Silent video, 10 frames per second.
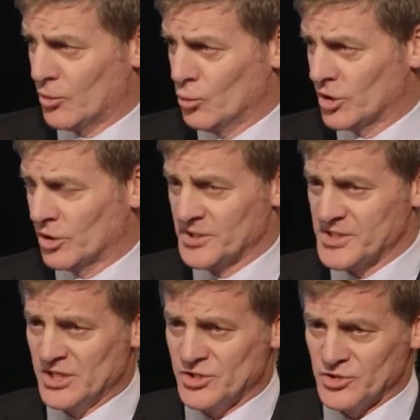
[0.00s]

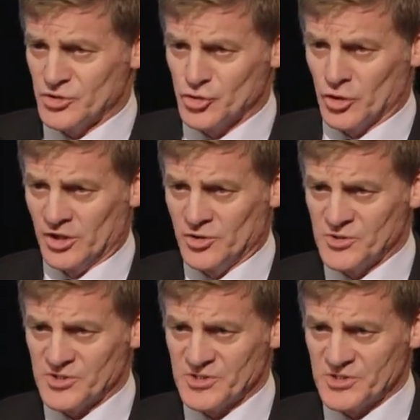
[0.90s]
organisations trying to
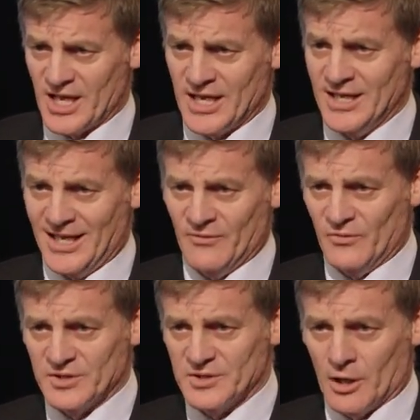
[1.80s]
sustain effort